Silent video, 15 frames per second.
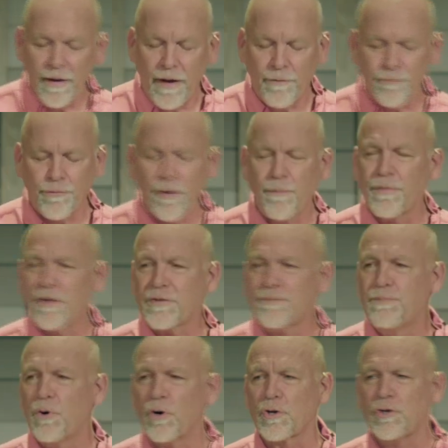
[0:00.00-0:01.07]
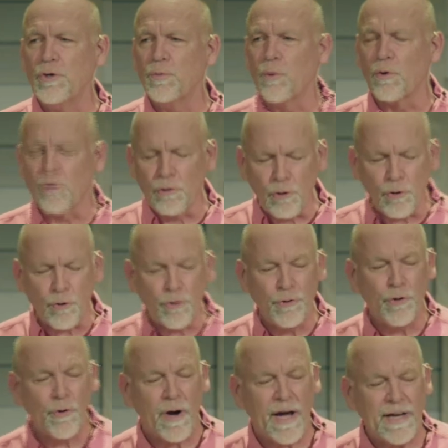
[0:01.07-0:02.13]
And from this book, you will learn
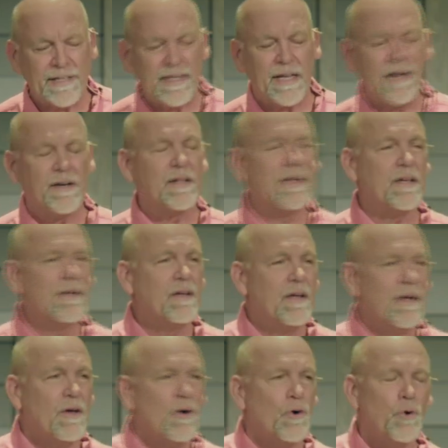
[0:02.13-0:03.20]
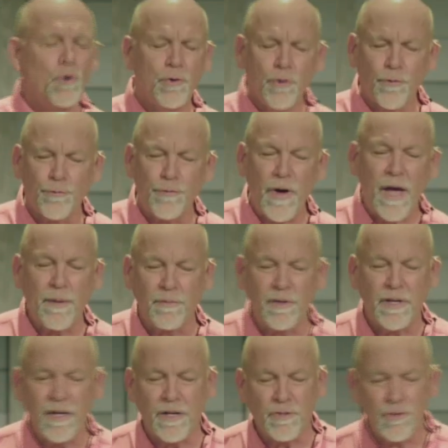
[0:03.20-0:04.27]
your identity who your
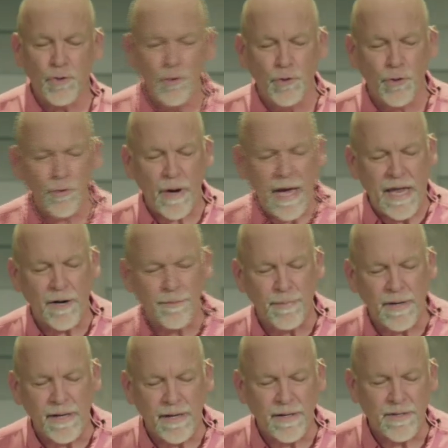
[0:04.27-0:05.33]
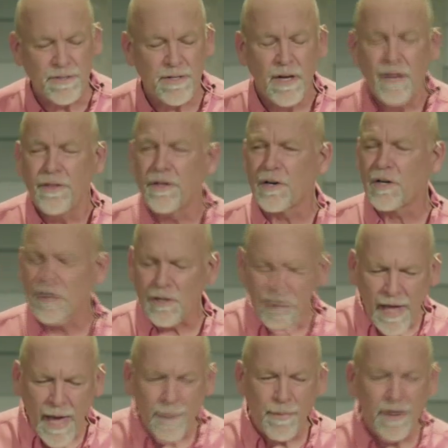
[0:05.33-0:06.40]
family is, who your enemy is, the
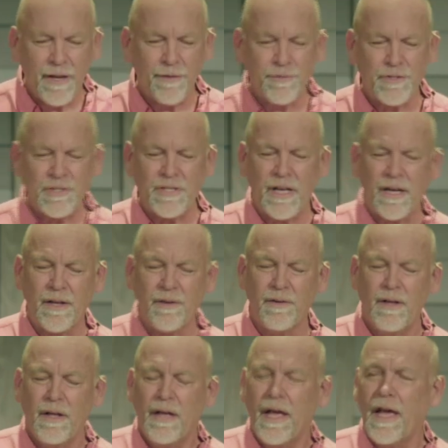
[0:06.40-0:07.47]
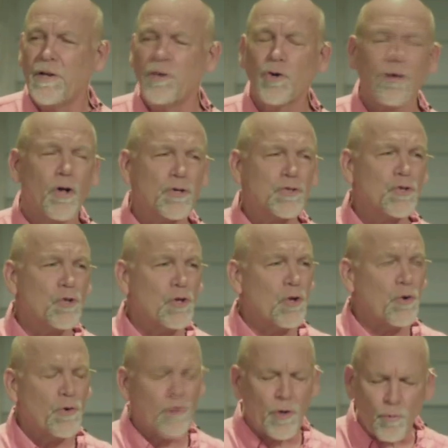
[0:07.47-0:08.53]
calamity of sin, and you'll also
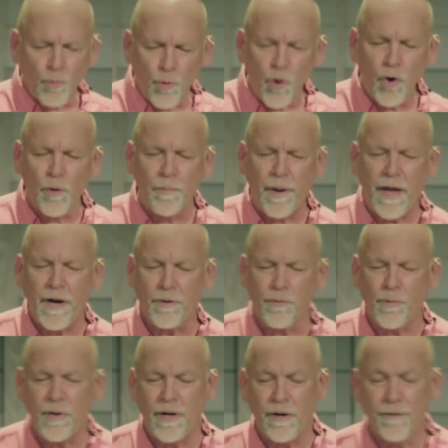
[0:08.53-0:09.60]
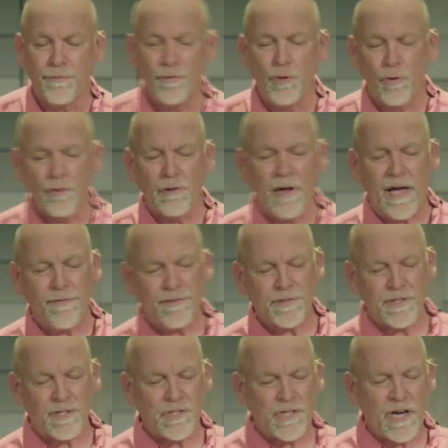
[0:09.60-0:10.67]
learn the royal pedigree of your life as
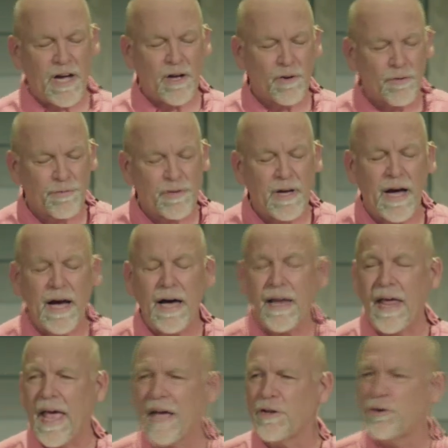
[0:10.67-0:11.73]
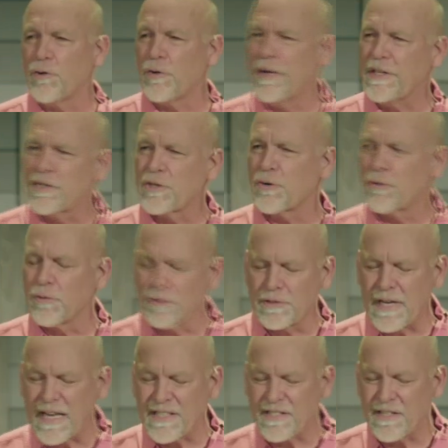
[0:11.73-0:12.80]
a child of God and your eternal
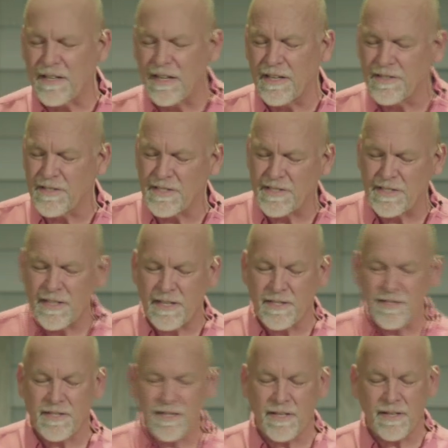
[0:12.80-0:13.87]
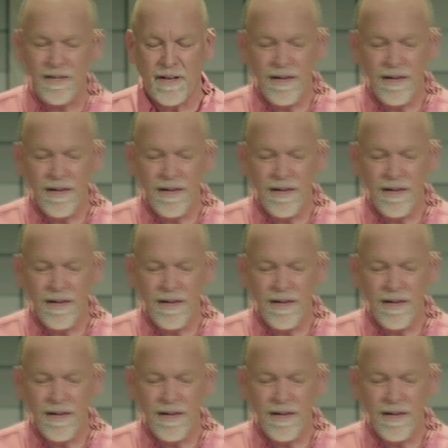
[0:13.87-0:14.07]
destiny as a citizen